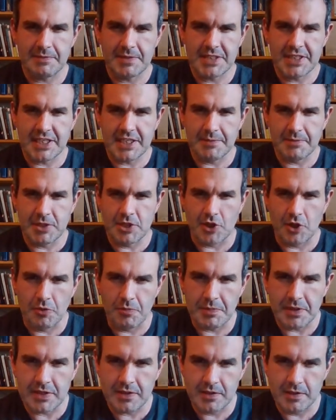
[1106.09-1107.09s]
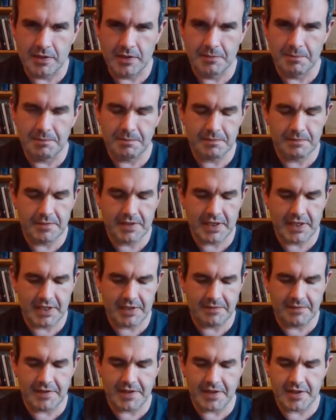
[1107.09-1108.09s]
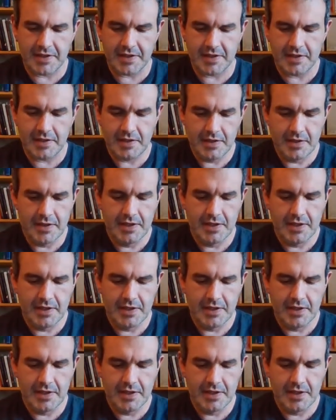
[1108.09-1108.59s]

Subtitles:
cinnamon oatmeal kind of thing.